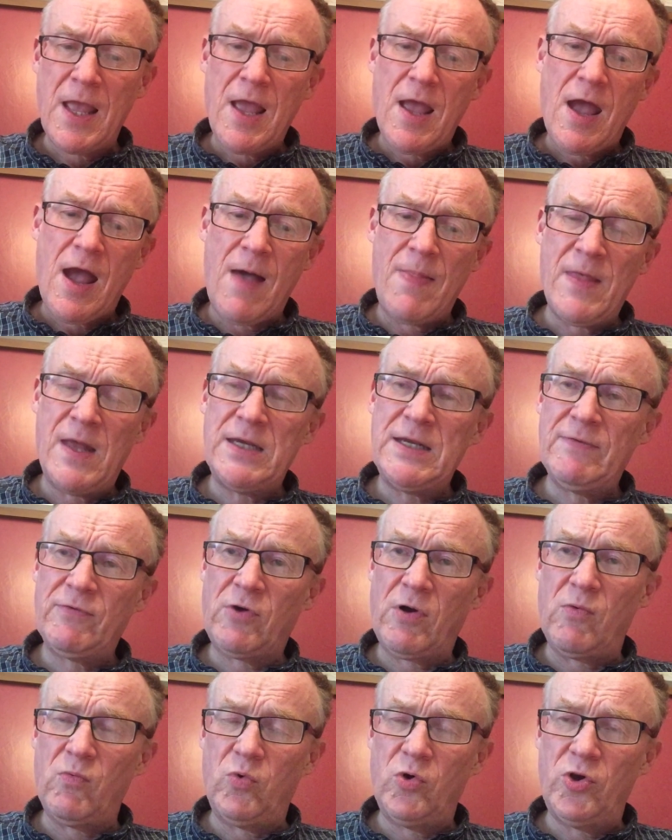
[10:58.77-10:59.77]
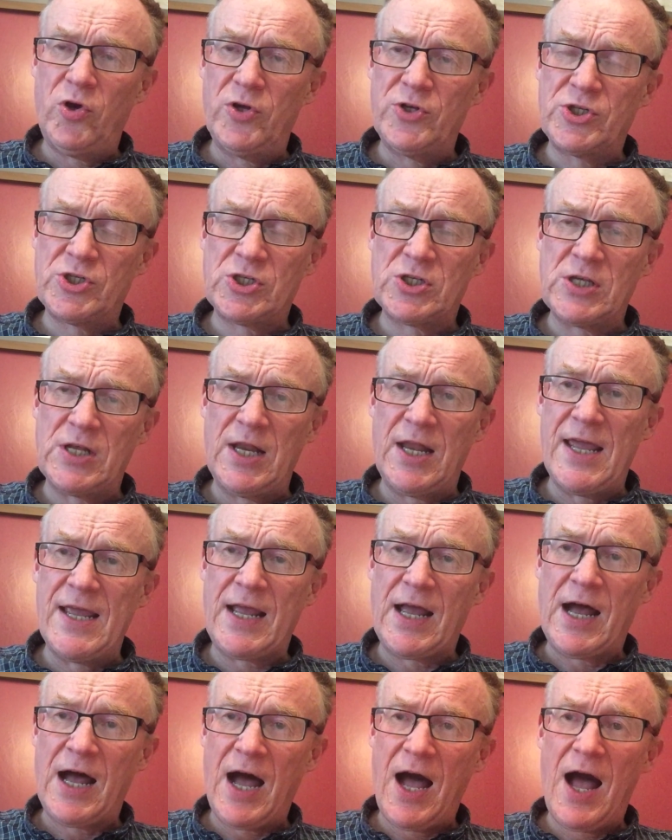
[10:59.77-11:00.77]
And then you've got words like
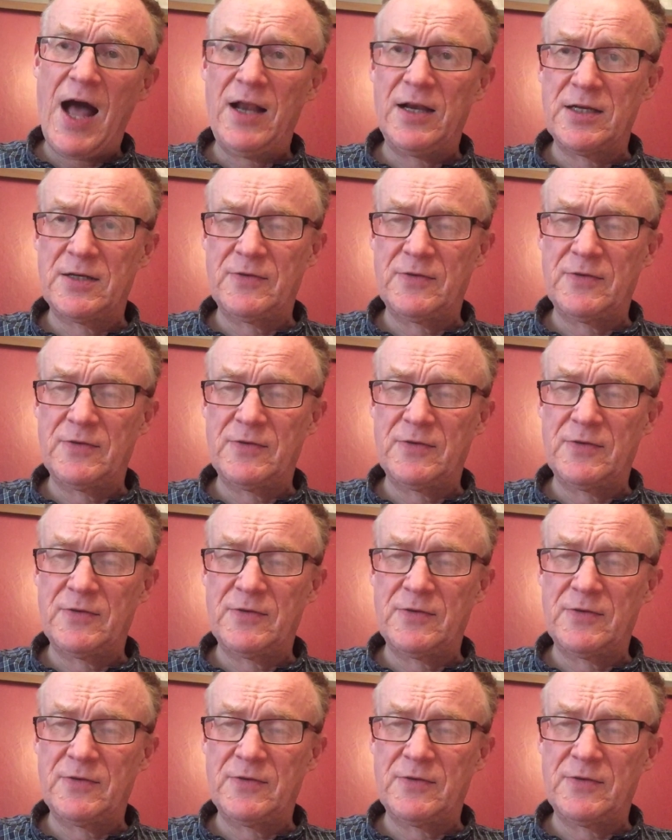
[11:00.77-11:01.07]
hald